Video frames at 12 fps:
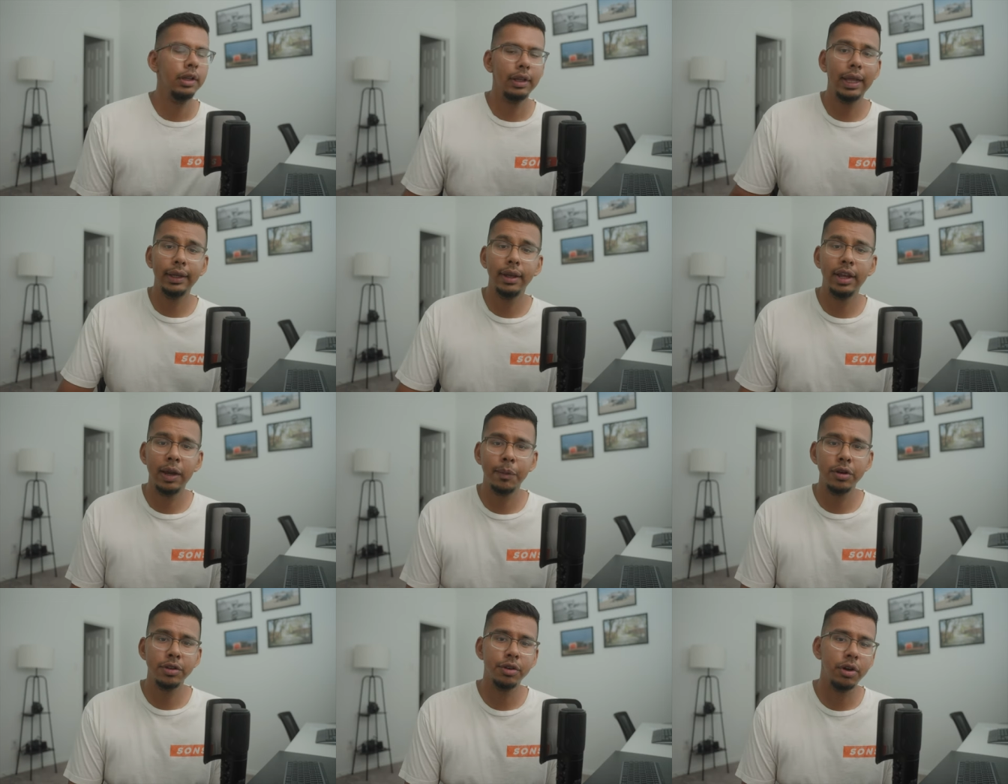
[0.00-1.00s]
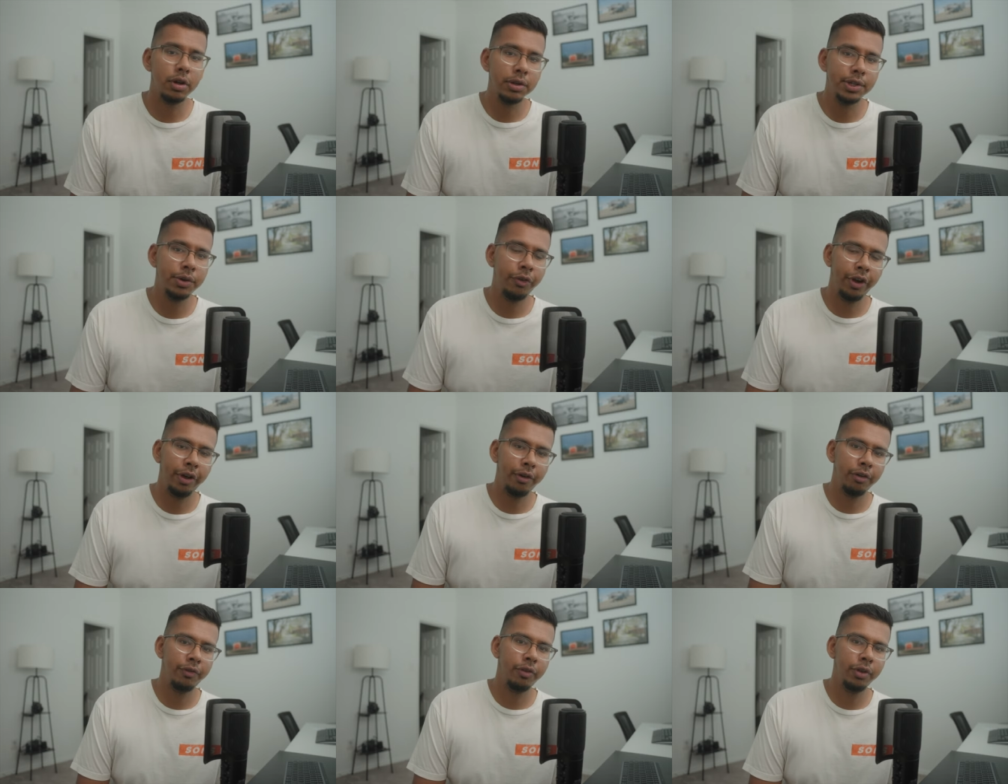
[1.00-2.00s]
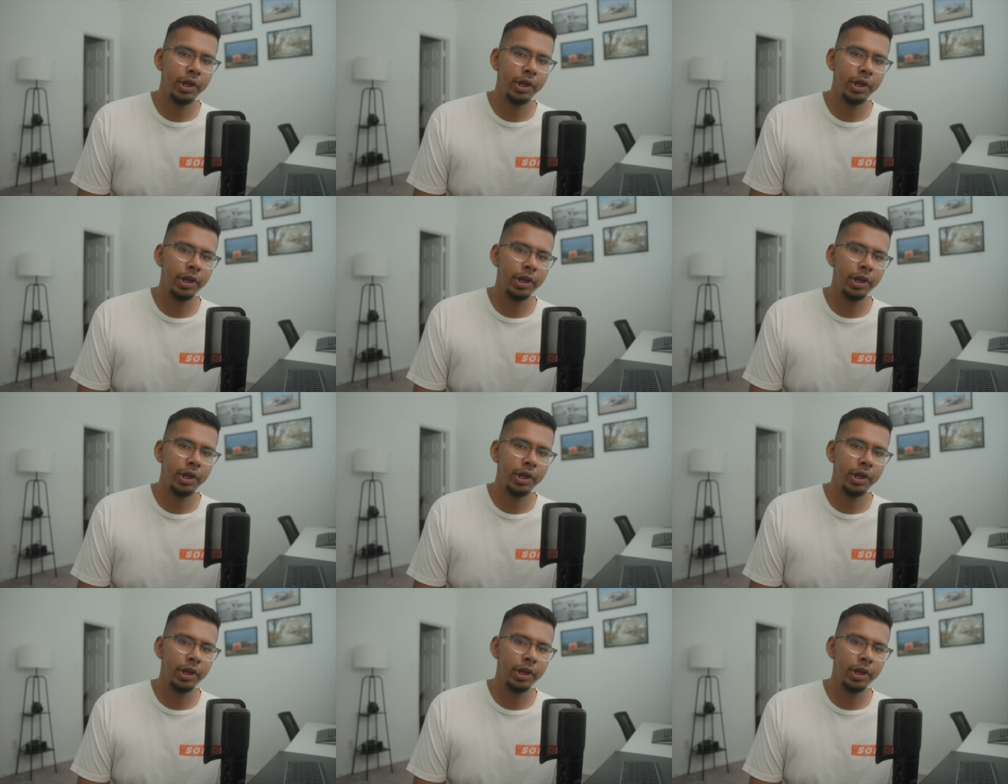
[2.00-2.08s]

Leica cameras are also known for